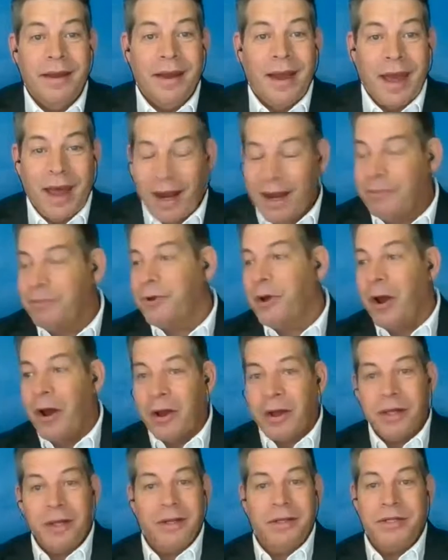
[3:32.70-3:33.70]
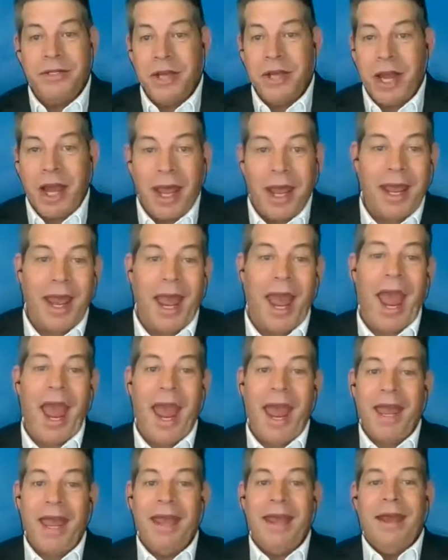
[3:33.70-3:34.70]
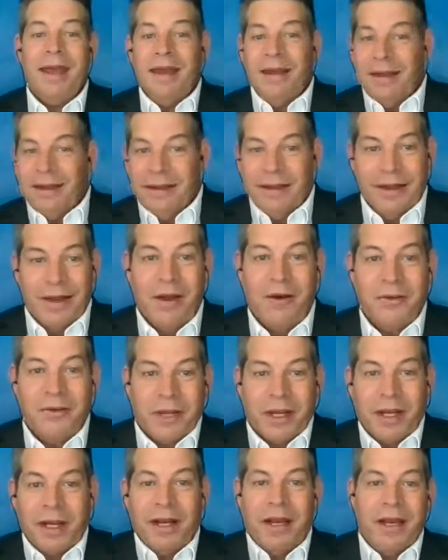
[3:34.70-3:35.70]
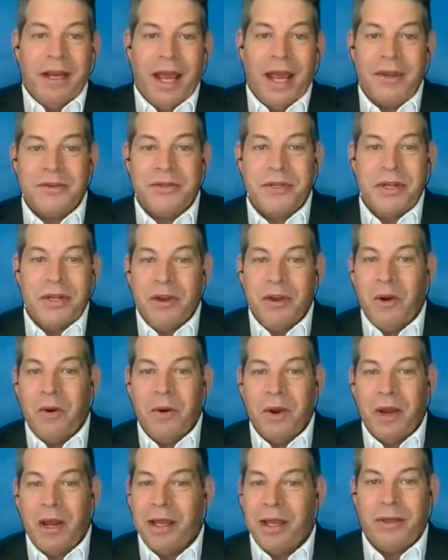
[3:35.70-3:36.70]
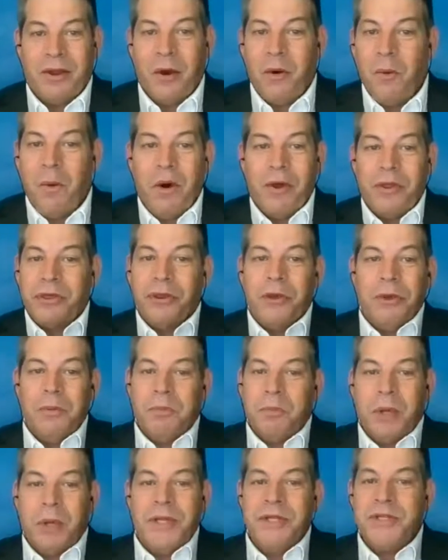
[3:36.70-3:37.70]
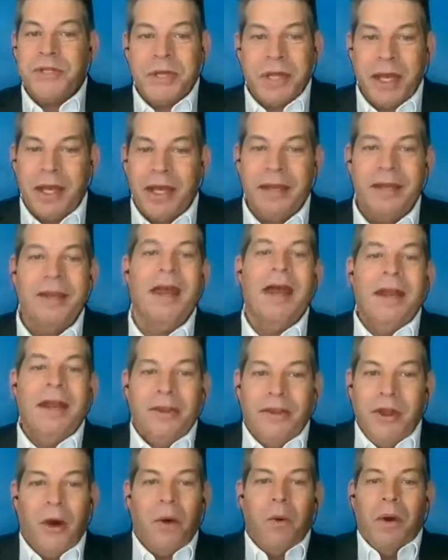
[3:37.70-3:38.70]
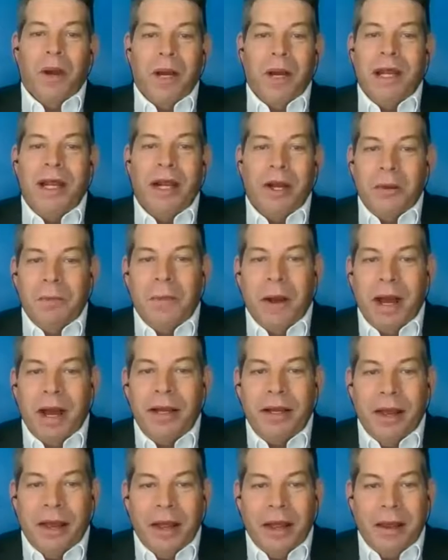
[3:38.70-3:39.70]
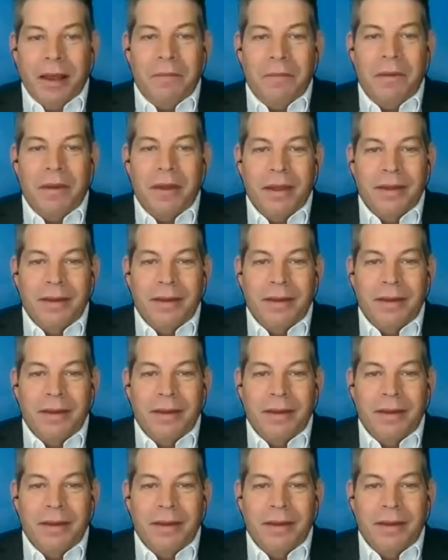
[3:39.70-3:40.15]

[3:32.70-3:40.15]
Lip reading: And I'm talking to J.A., hey, they're going to announce it. You know what? I don't want third place again. Don't want to hear my name.